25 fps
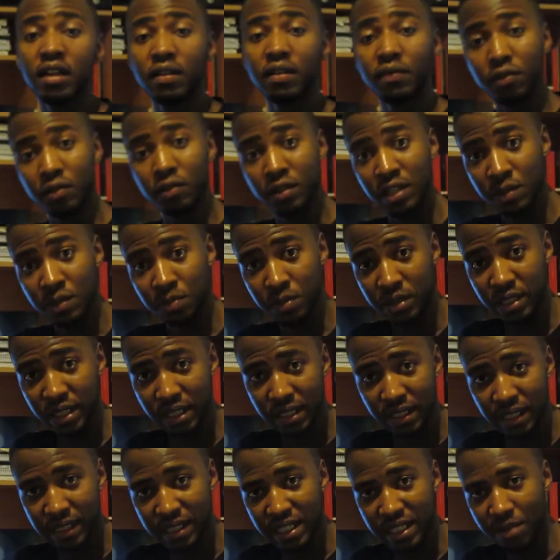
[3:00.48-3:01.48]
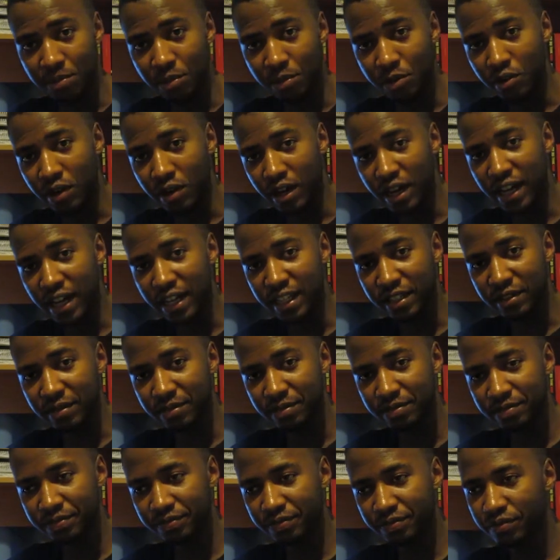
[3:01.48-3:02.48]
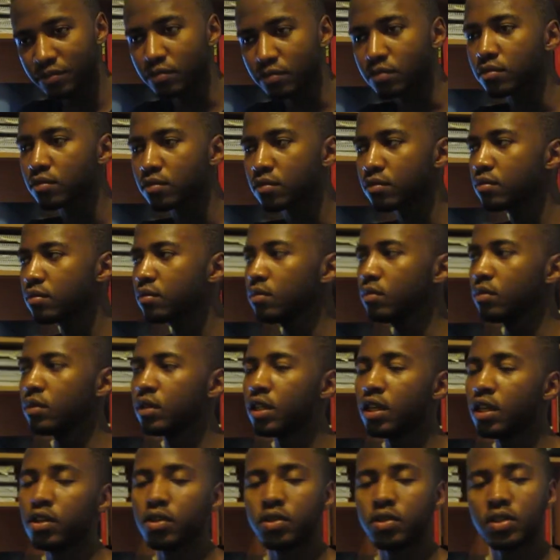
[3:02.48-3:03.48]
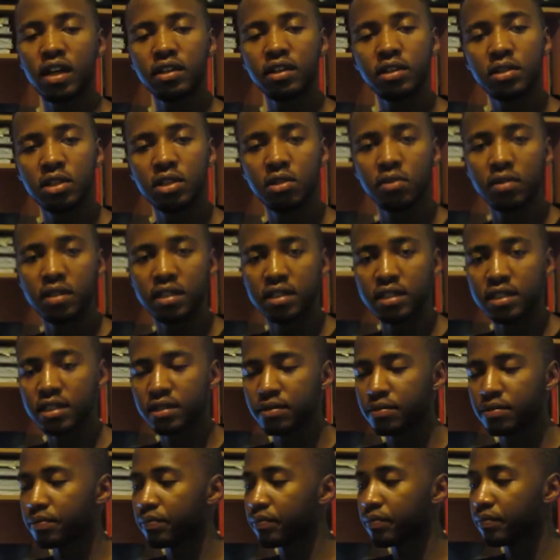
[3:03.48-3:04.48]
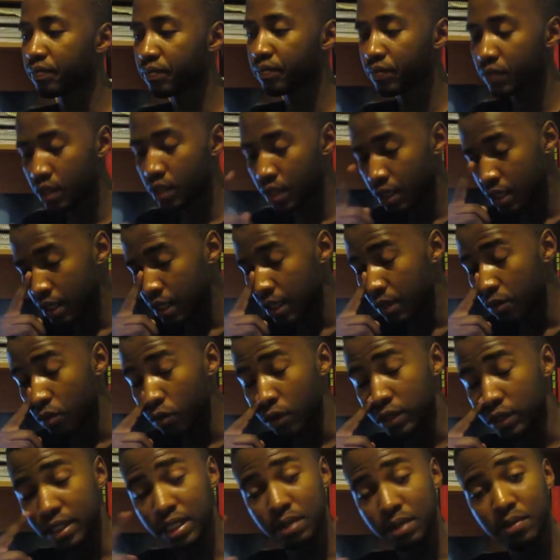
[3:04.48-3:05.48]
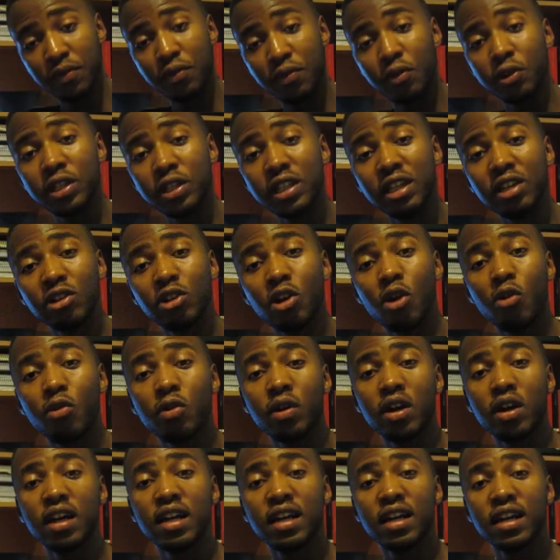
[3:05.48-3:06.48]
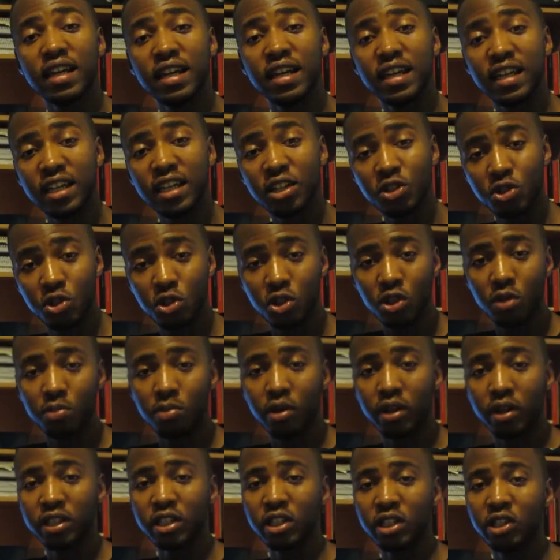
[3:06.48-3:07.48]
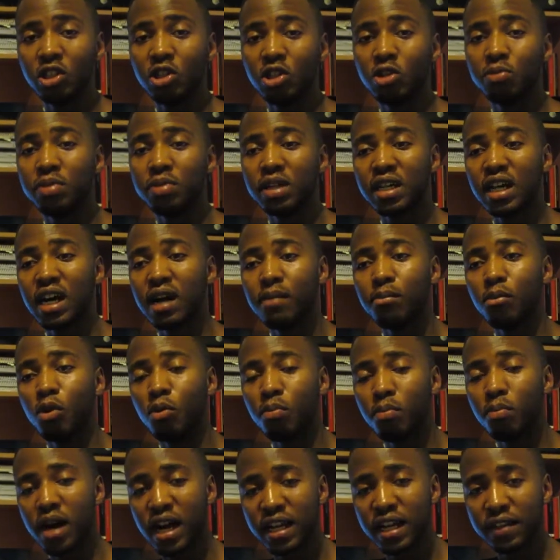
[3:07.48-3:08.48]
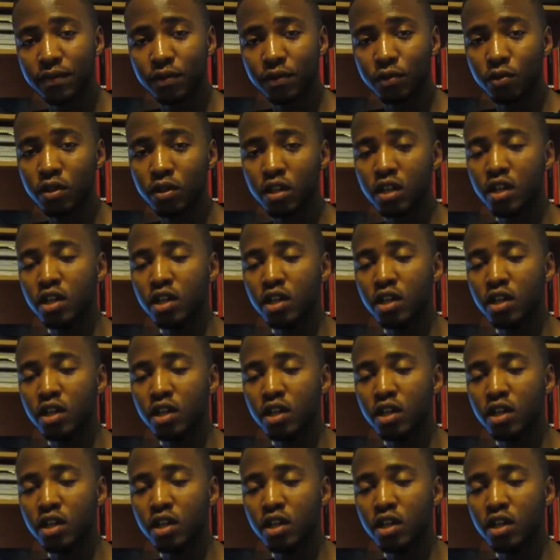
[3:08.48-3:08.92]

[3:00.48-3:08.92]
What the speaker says: For this particular example, your height. So how do you deal with this? Well, as I said before, you need to go into your body. You need to become more mindful.